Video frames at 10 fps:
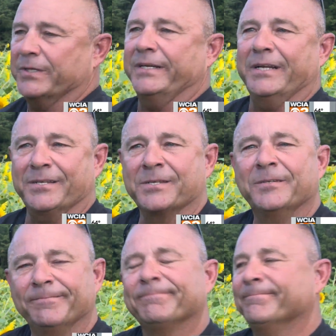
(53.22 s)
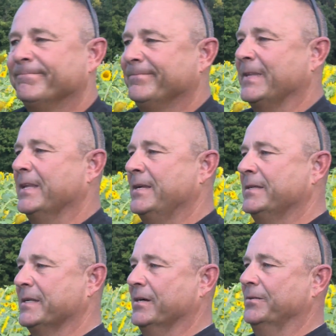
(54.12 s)
really does.
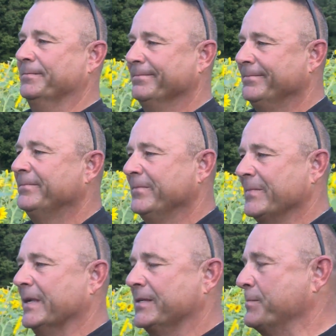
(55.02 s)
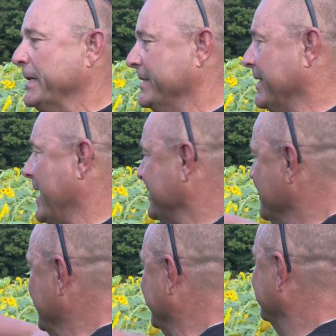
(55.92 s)
So, this means a lot
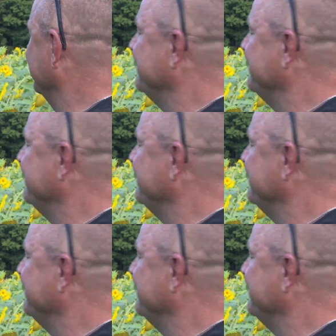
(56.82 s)
to me.